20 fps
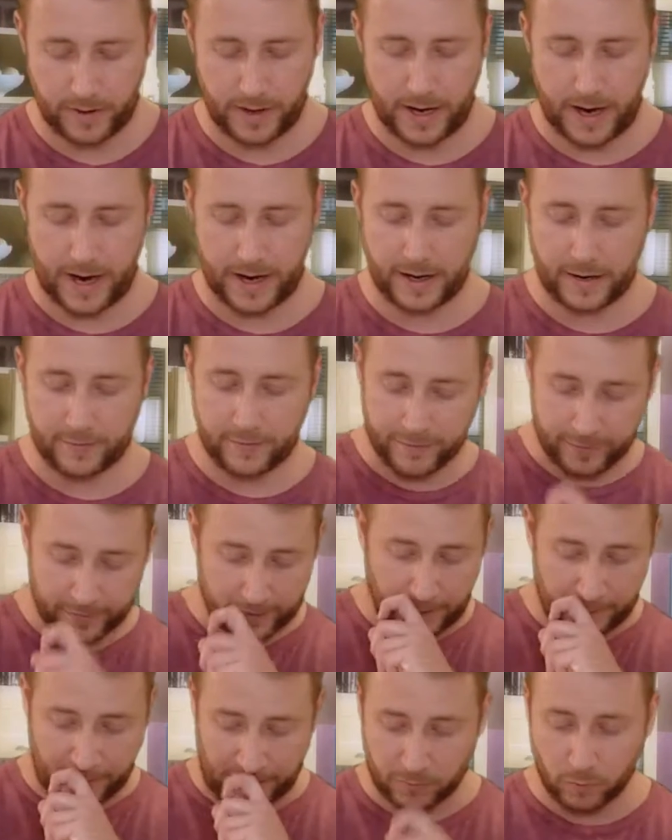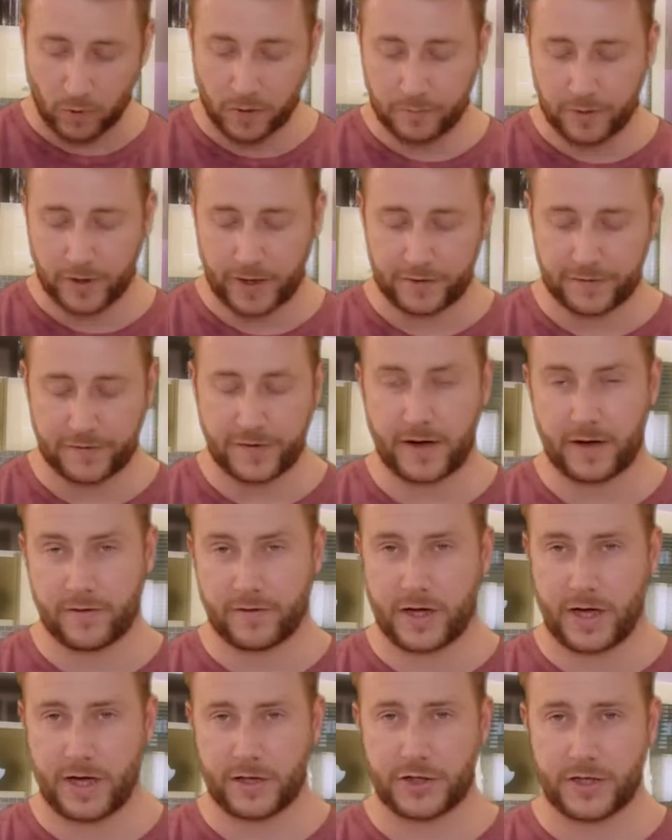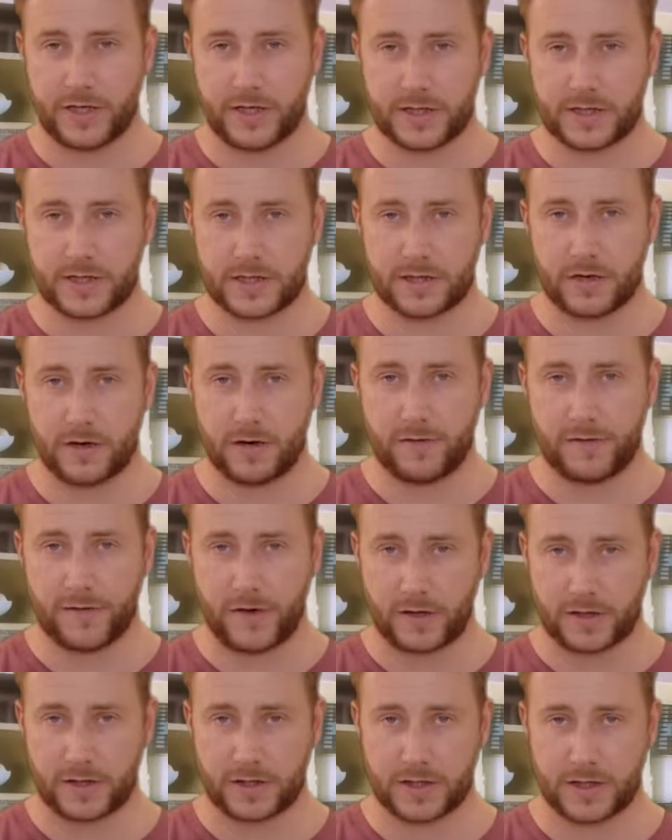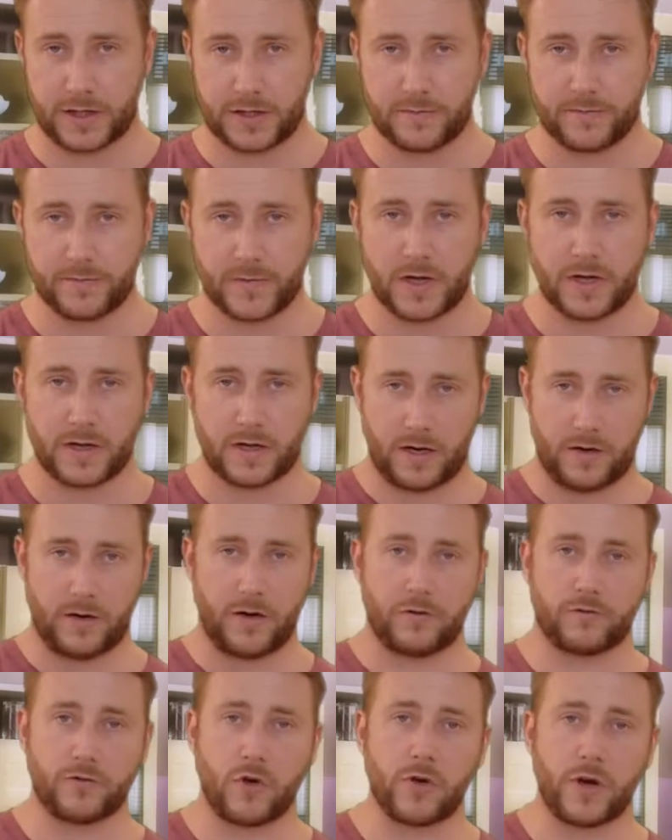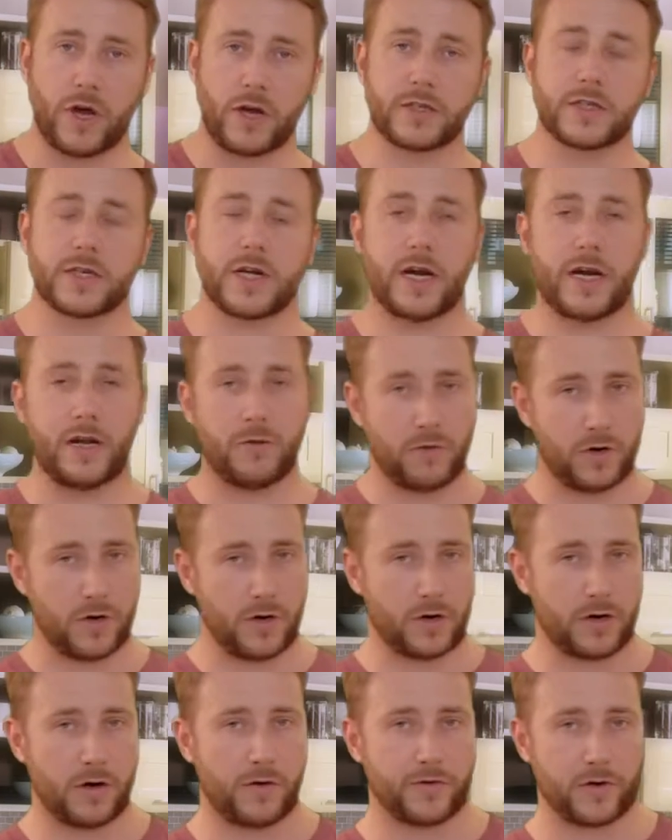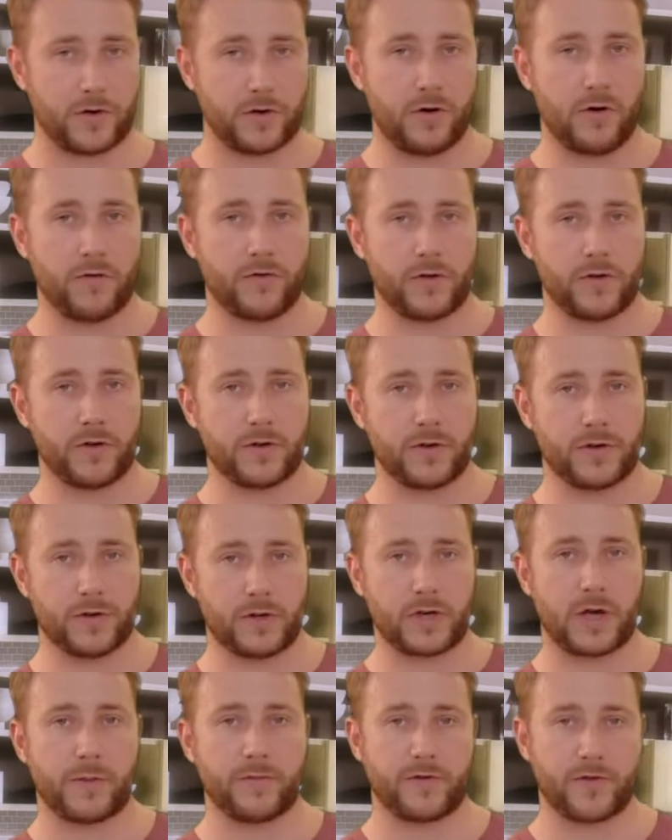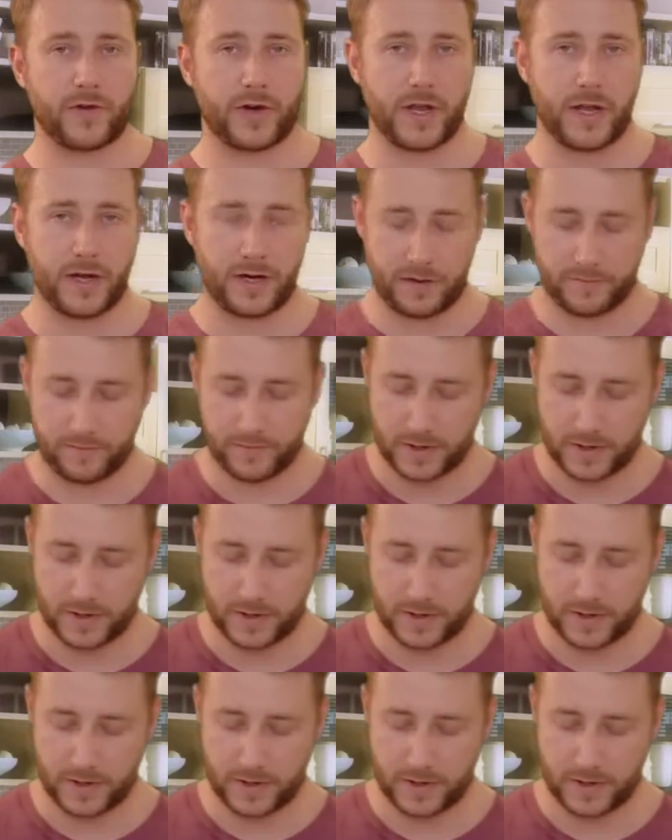I have about 1.5 kgs of fondant here that I'm going to roll out, and then we're going to cover over the top of our cake.